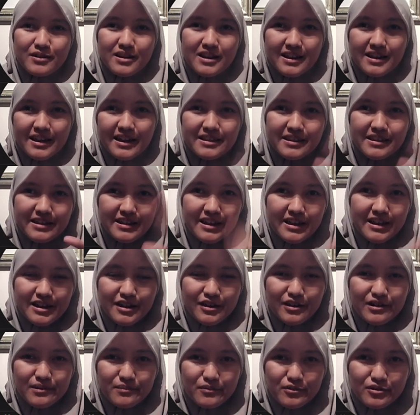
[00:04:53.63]
and then another
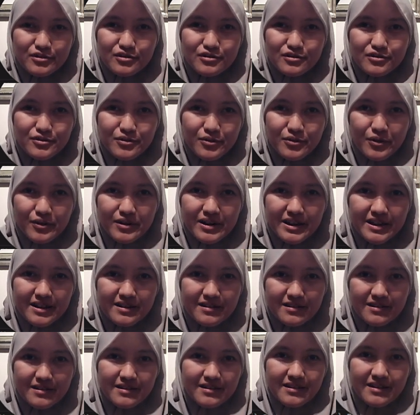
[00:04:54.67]
module to calling,
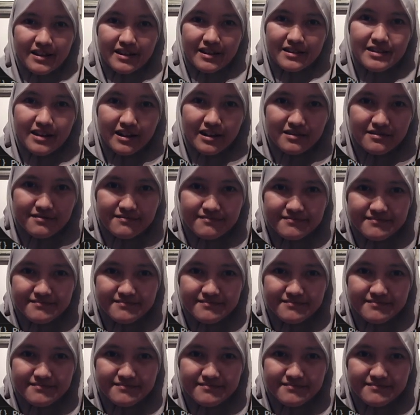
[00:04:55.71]
and done.